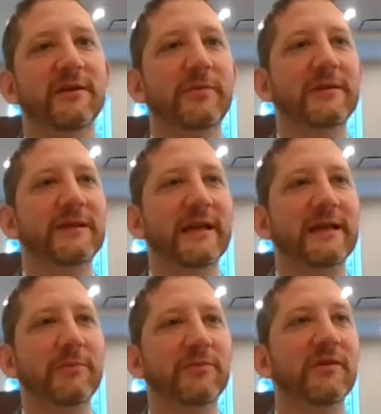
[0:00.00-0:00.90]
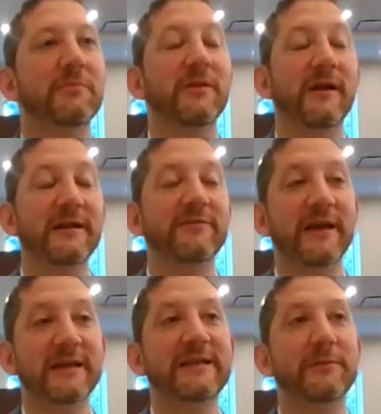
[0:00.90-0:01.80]
They'll be the gatekeepers. Plenty of
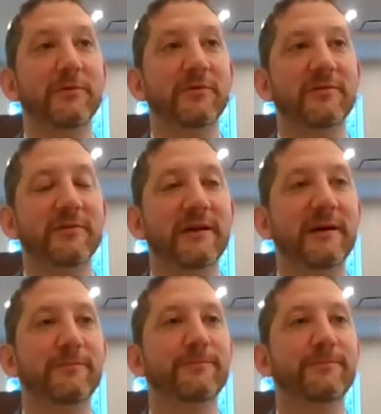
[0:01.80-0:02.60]
gatekeepers. Yeah,